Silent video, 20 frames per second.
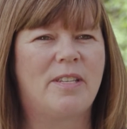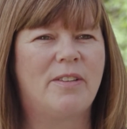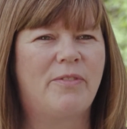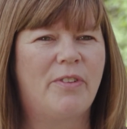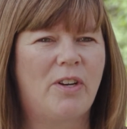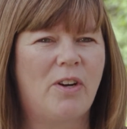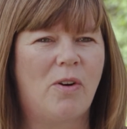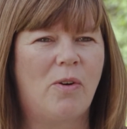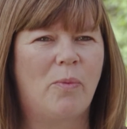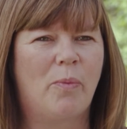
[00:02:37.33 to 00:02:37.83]

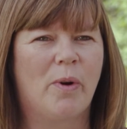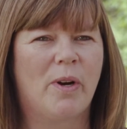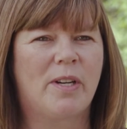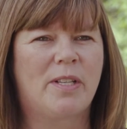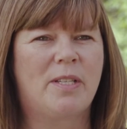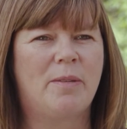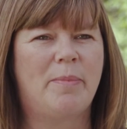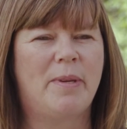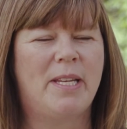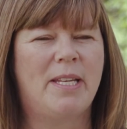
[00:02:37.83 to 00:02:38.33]
difficult
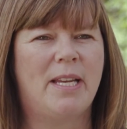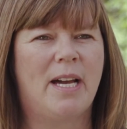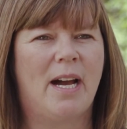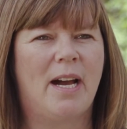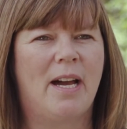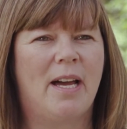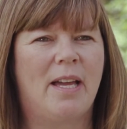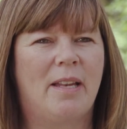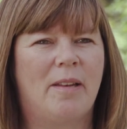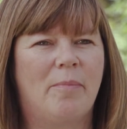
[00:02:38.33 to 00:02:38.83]
work to be
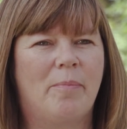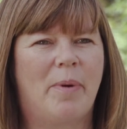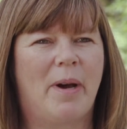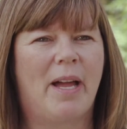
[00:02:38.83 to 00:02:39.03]
done,